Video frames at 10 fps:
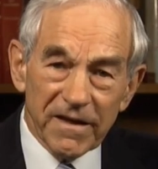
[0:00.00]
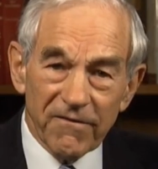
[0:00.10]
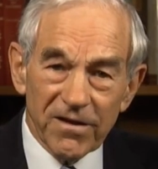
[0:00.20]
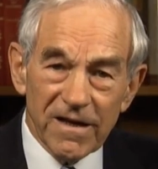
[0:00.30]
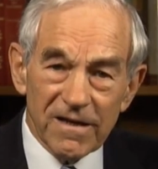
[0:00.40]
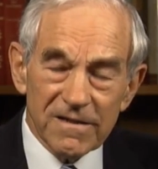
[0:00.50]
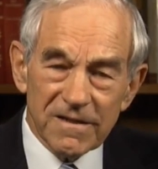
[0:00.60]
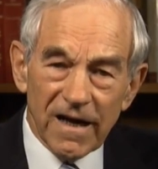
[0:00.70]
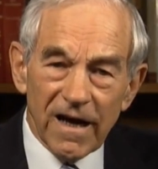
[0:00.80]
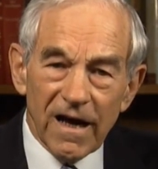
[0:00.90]
the thing of it
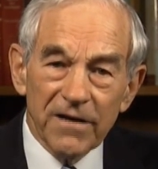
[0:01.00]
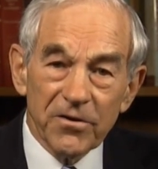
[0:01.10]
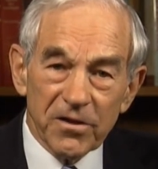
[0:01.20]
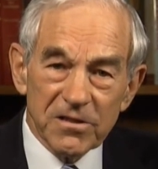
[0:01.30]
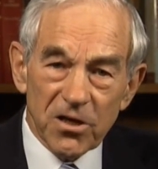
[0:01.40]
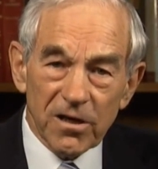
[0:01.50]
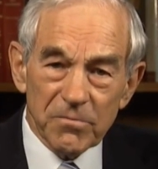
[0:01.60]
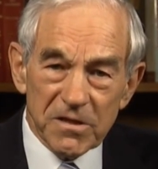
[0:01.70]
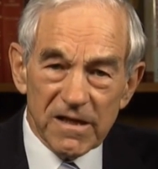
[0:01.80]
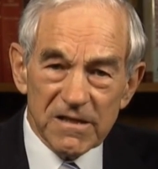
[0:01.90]
is, under the
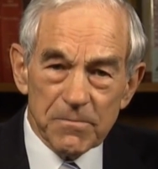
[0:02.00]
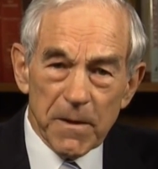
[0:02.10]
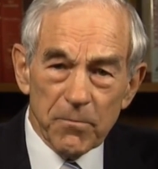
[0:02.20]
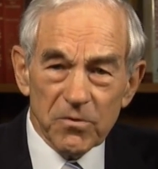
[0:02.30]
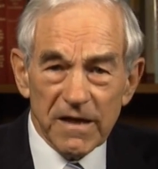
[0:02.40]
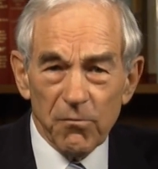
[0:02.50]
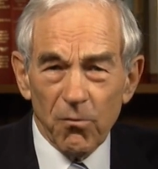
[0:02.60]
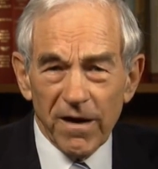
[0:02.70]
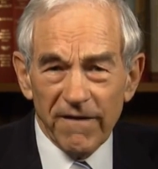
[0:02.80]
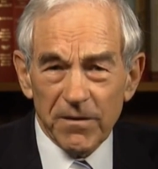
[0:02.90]
circumstances, people say,
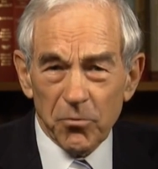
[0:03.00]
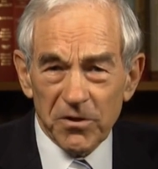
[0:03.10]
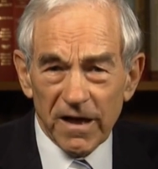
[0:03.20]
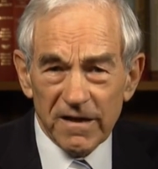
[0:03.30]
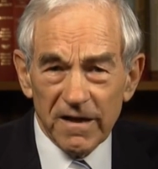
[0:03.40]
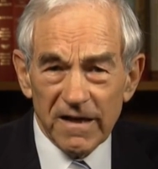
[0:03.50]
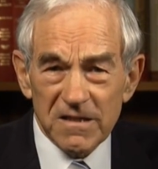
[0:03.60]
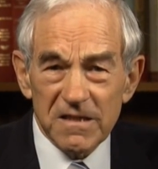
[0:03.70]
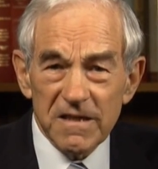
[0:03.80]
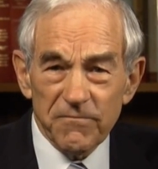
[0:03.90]
well, we have to protect
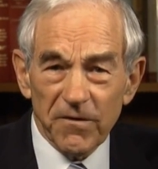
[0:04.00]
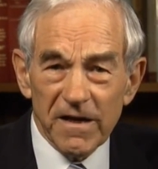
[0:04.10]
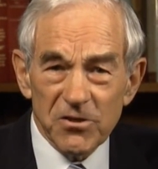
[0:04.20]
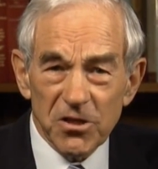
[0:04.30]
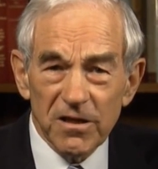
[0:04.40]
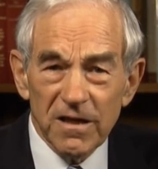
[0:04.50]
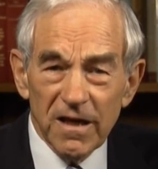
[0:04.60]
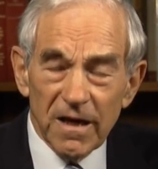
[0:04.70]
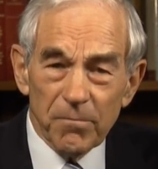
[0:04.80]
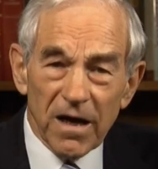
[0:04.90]
against deflation.
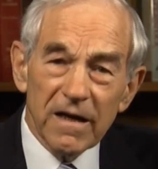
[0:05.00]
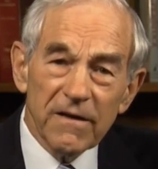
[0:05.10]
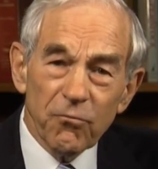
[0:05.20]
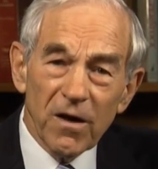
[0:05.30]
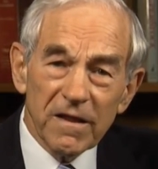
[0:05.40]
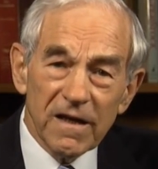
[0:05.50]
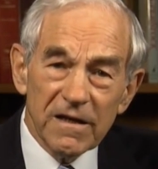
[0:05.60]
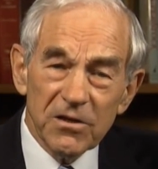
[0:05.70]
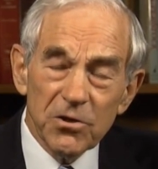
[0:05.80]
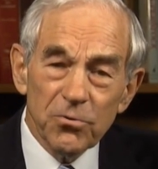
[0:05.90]
But if what
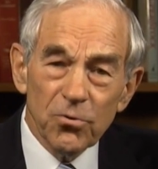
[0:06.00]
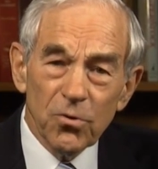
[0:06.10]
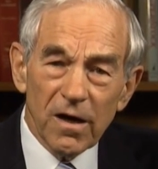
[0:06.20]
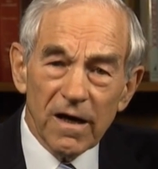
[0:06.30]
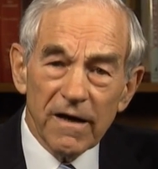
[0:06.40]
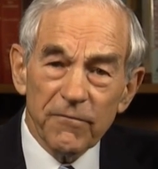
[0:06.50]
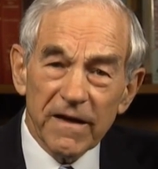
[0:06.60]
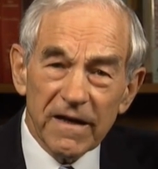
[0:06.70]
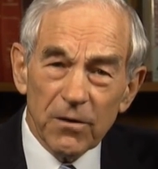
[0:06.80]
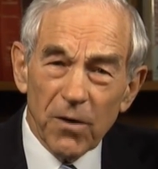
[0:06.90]
they do, if
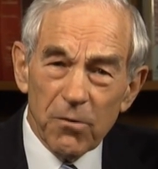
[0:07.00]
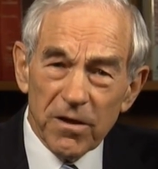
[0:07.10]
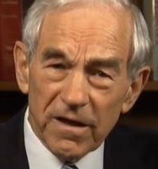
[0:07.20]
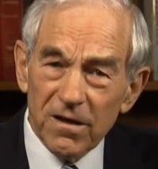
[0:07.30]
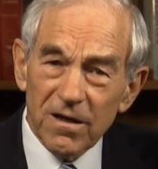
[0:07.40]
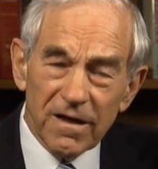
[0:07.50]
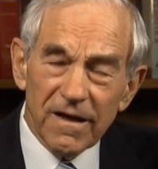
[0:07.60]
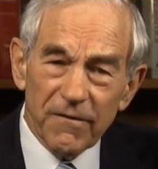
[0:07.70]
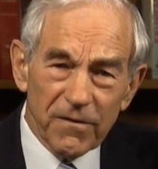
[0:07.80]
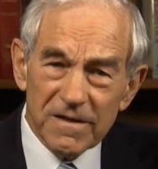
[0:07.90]
they can get away with it long
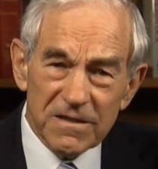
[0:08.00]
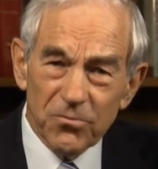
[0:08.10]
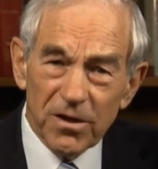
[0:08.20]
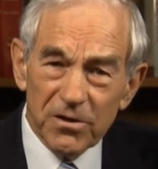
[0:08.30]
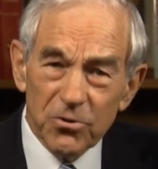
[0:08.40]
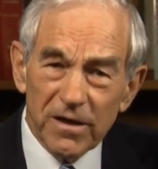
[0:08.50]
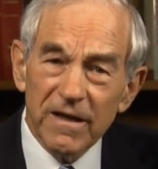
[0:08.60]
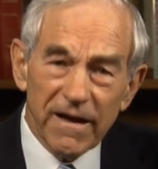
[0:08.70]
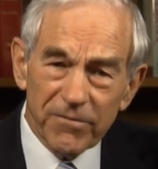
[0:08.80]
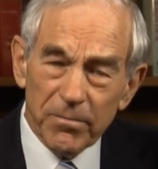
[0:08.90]
enough, it's going to
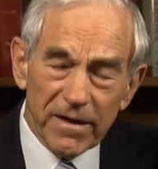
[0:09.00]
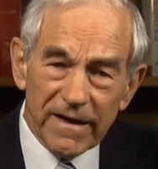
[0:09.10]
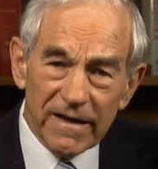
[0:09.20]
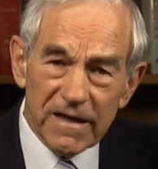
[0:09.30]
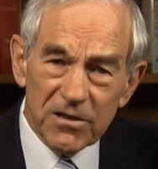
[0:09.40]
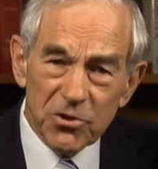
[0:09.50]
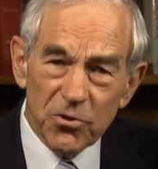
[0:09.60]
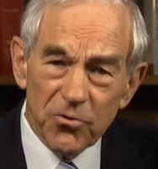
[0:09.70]
inevitably lead